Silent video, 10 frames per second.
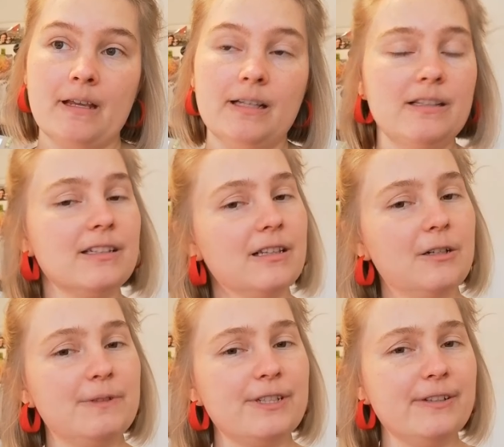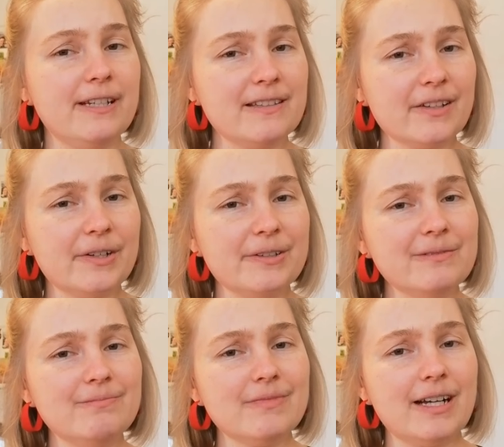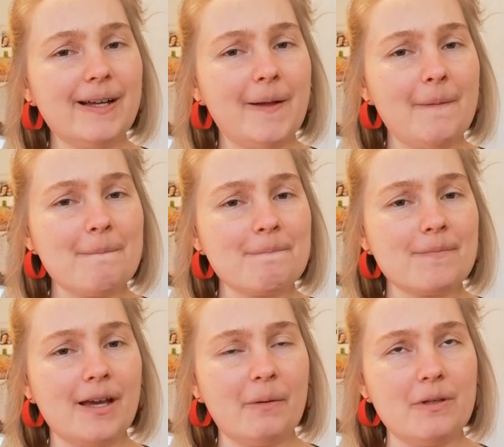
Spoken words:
a little over 2 years ago. I